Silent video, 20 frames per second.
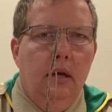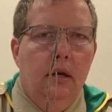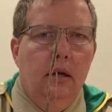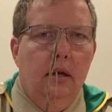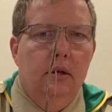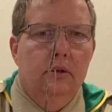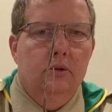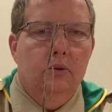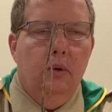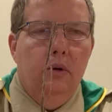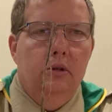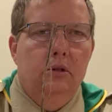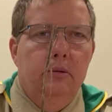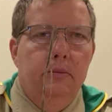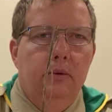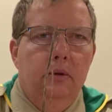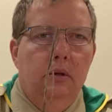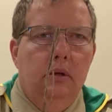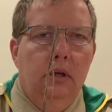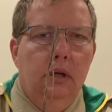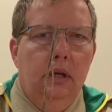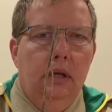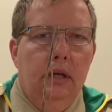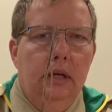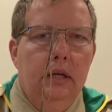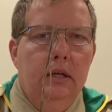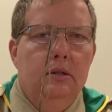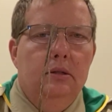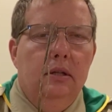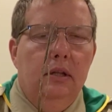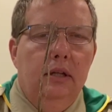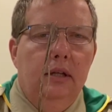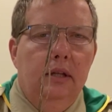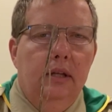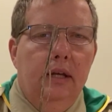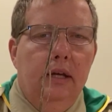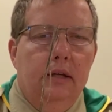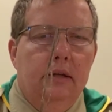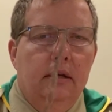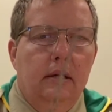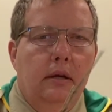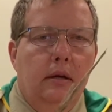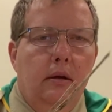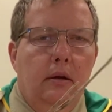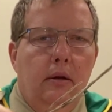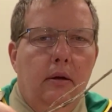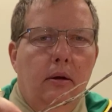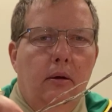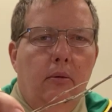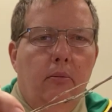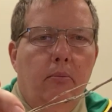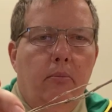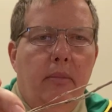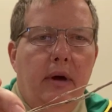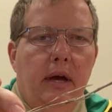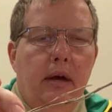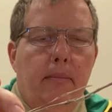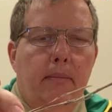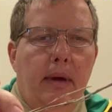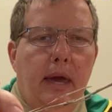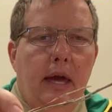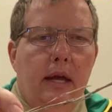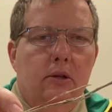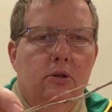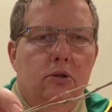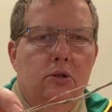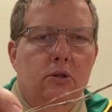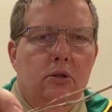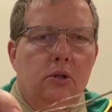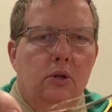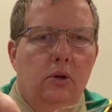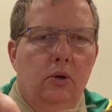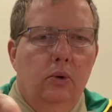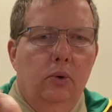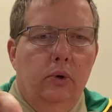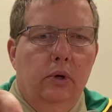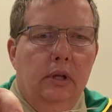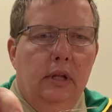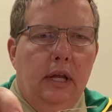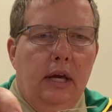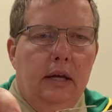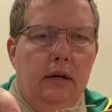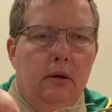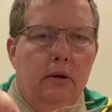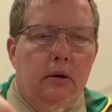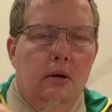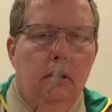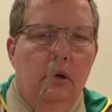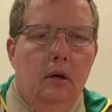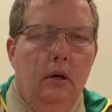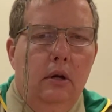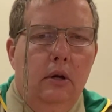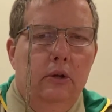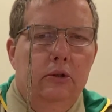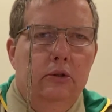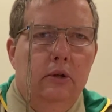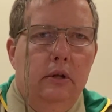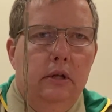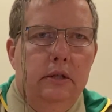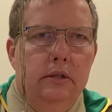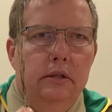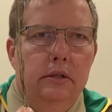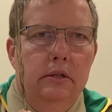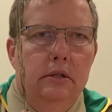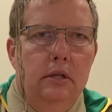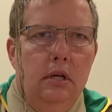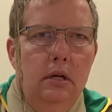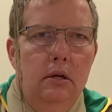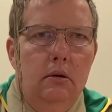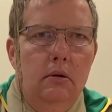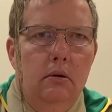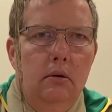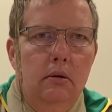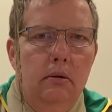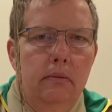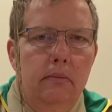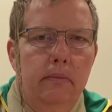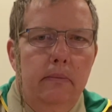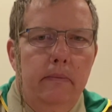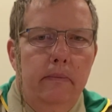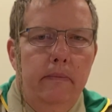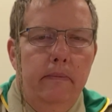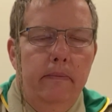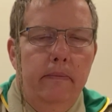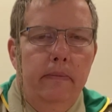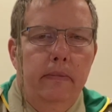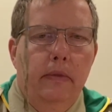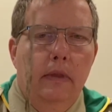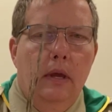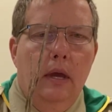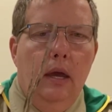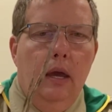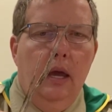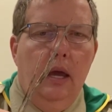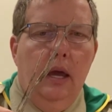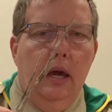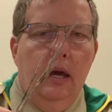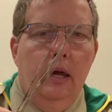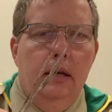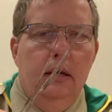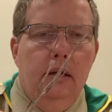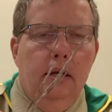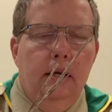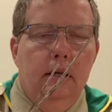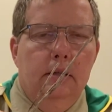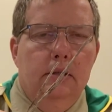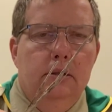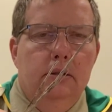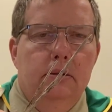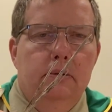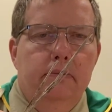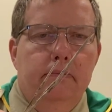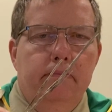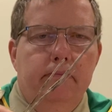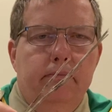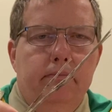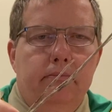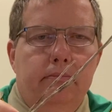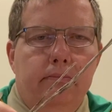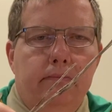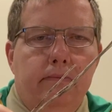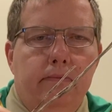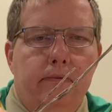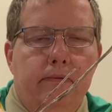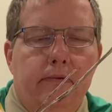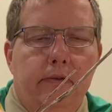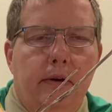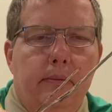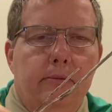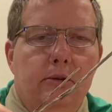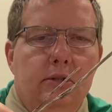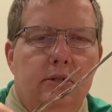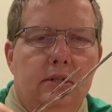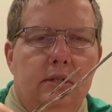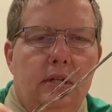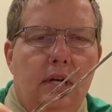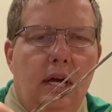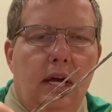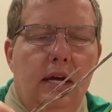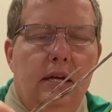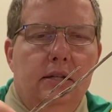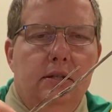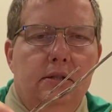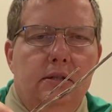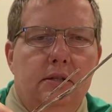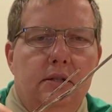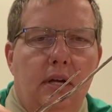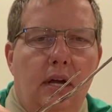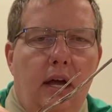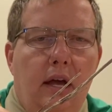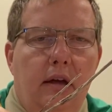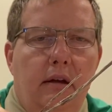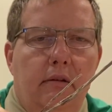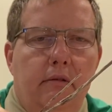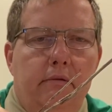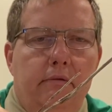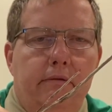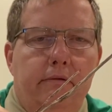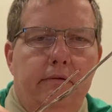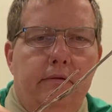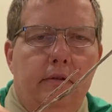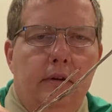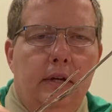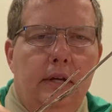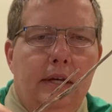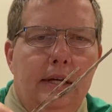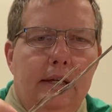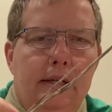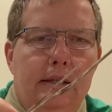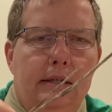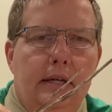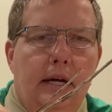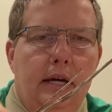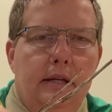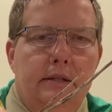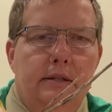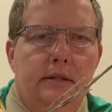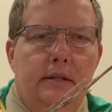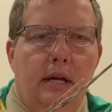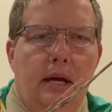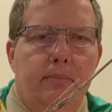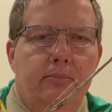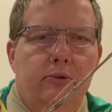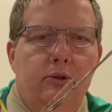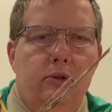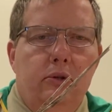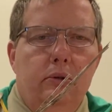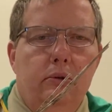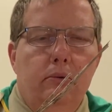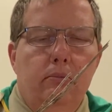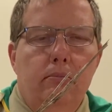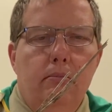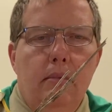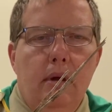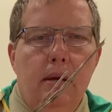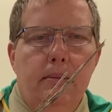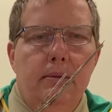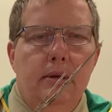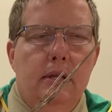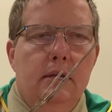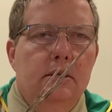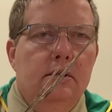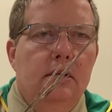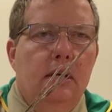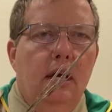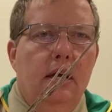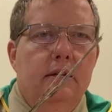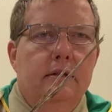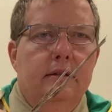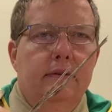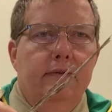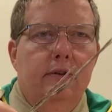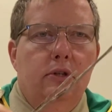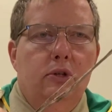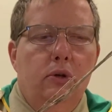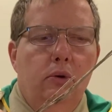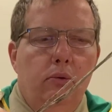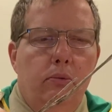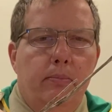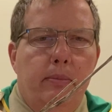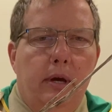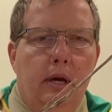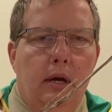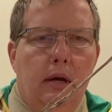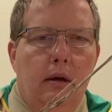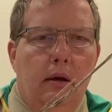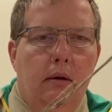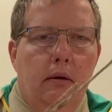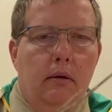is going to be easily lit by a match or a lighter. So this is tinder, and it's from the size of dust up to maybe the size of a toothpick.